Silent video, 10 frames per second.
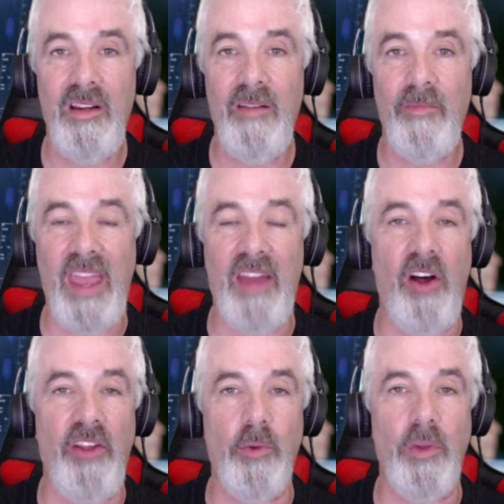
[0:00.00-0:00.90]
And
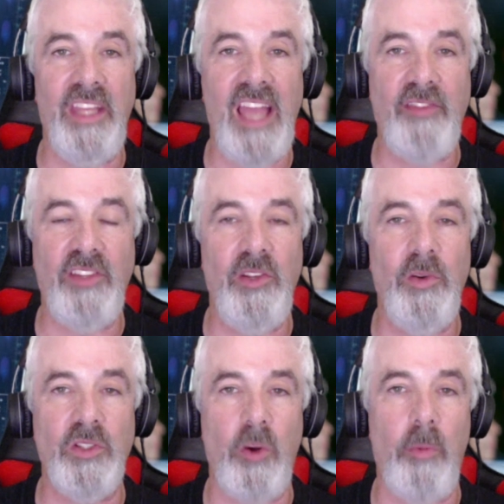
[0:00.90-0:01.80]
all you really have to do
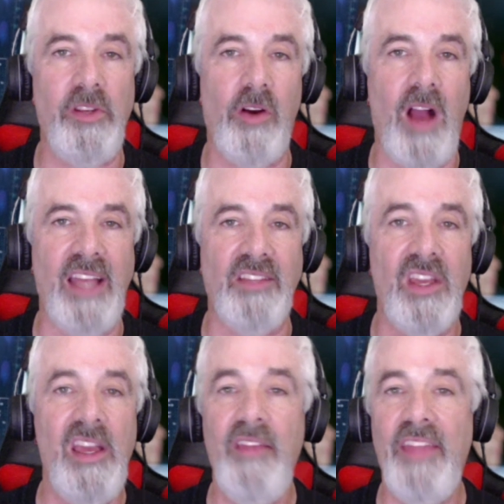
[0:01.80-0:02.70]
is open your eyes.
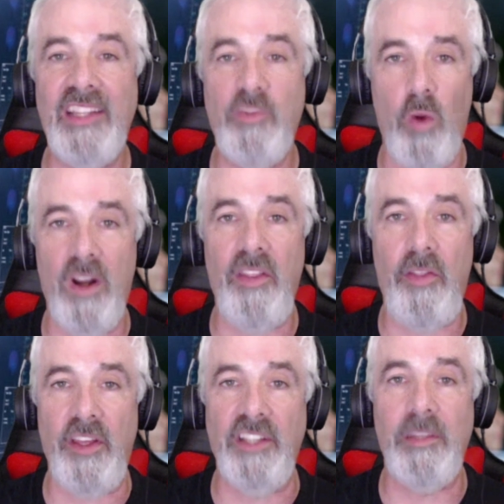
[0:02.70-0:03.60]
That's one of the
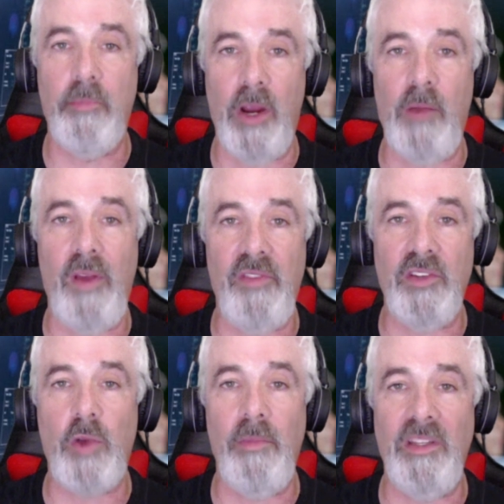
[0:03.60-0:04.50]
things that brainwave
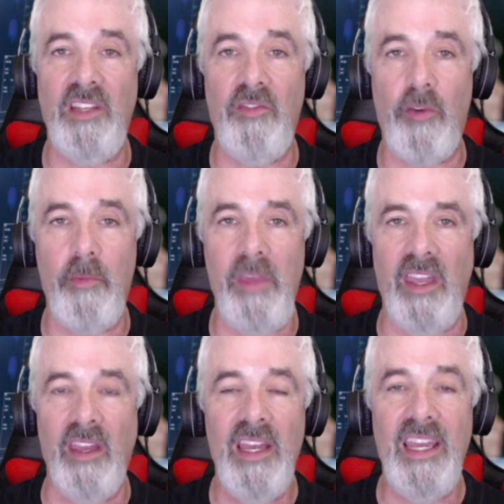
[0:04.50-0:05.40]
entrainment did for
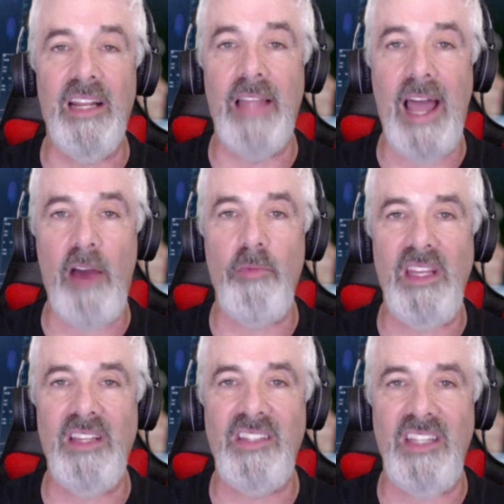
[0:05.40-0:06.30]
me. It allowed
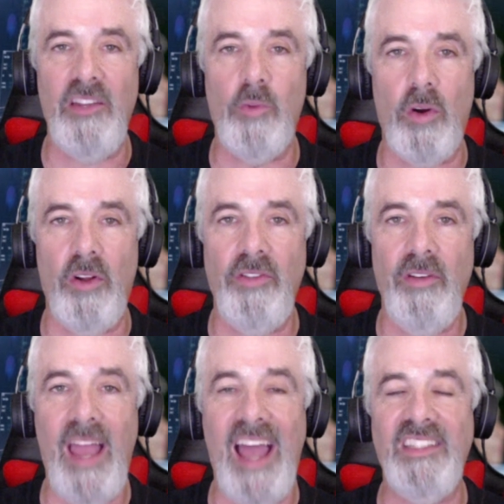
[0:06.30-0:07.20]
me to see the world
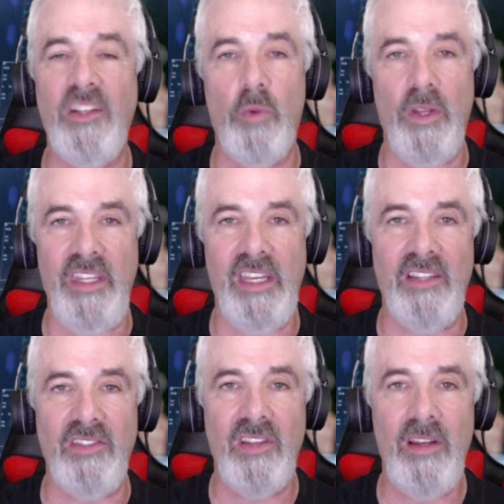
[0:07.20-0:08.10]
as it really
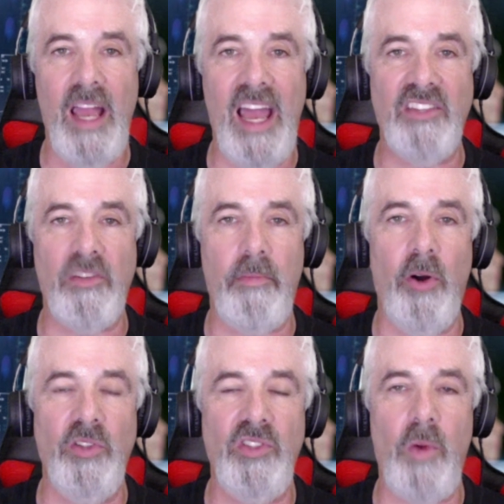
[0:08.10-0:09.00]
is, as
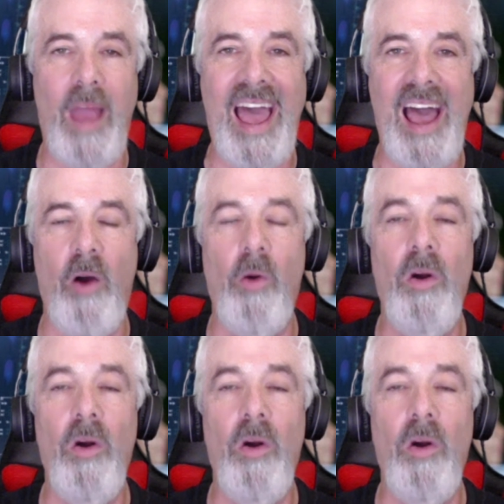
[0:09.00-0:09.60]
opposed to how